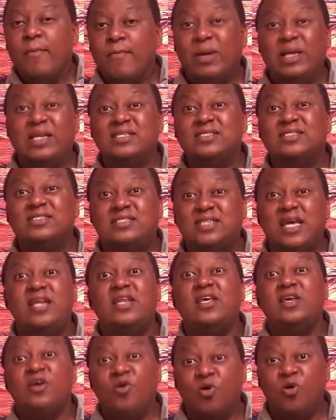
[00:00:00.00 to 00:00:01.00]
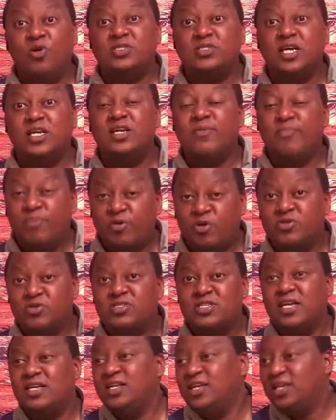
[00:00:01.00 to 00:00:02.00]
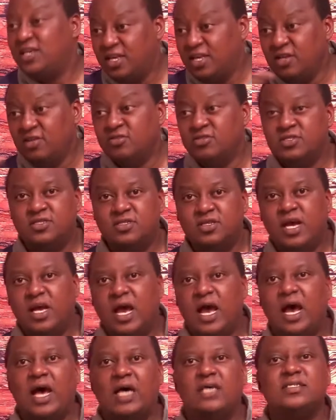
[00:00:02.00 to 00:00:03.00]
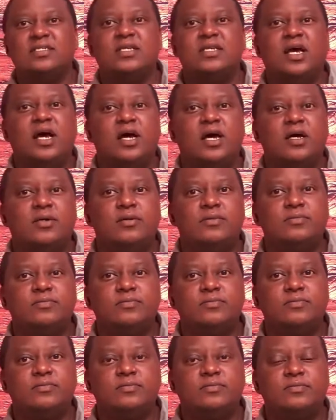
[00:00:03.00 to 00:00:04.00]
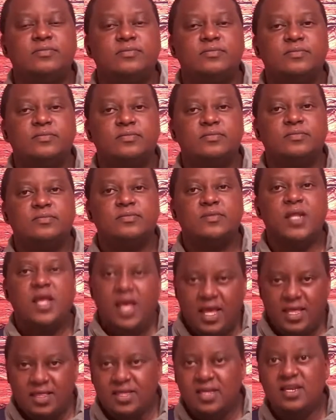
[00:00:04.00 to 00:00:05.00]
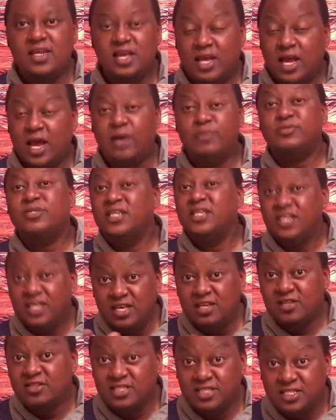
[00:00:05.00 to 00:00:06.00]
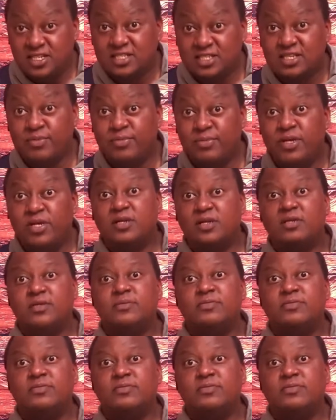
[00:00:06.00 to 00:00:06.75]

But instead, he goes and he plots and he kills Ahaziah. And then he comes and he kills Jezebel.